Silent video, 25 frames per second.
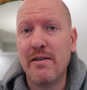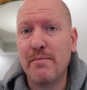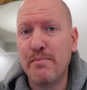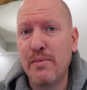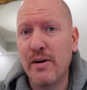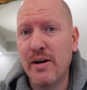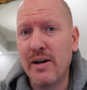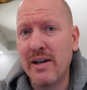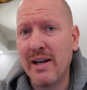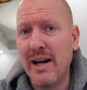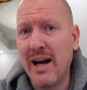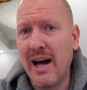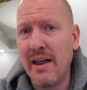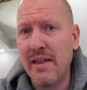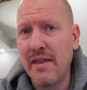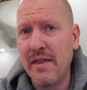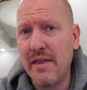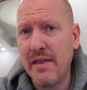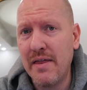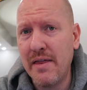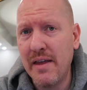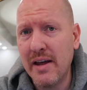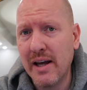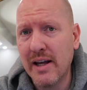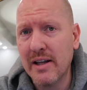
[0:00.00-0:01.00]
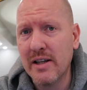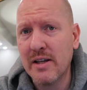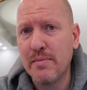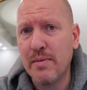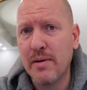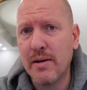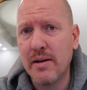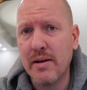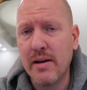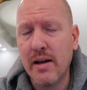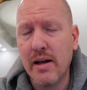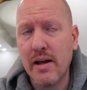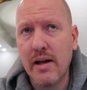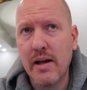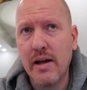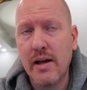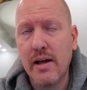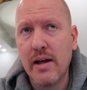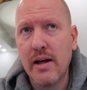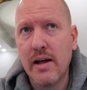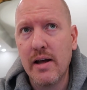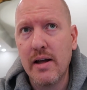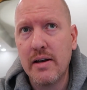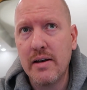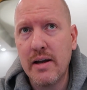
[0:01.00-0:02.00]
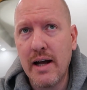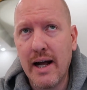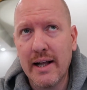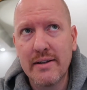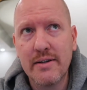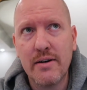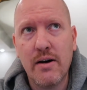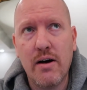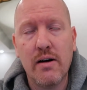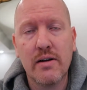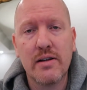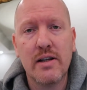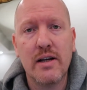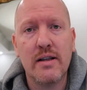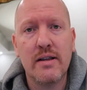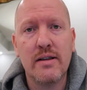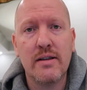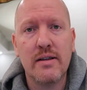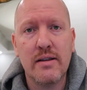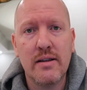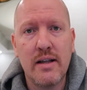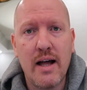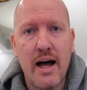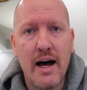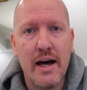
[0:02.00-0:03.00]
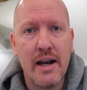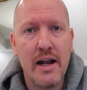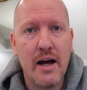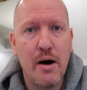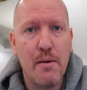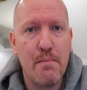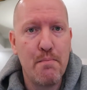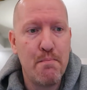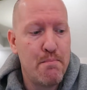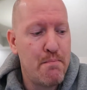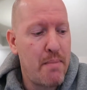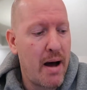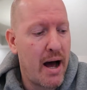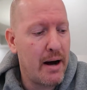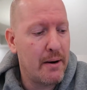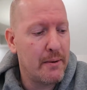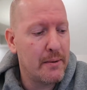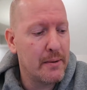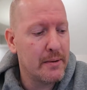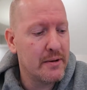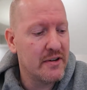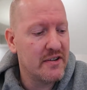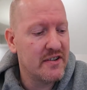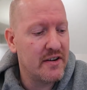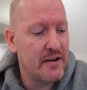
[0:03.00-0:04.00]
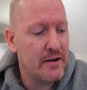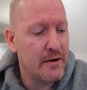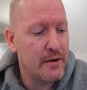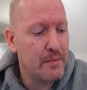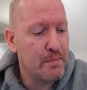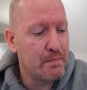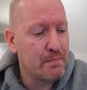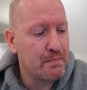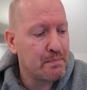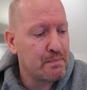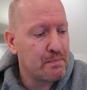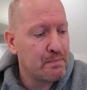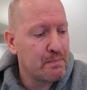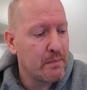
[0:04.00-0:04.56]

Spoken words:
but I think it's been not talked a lot about. So,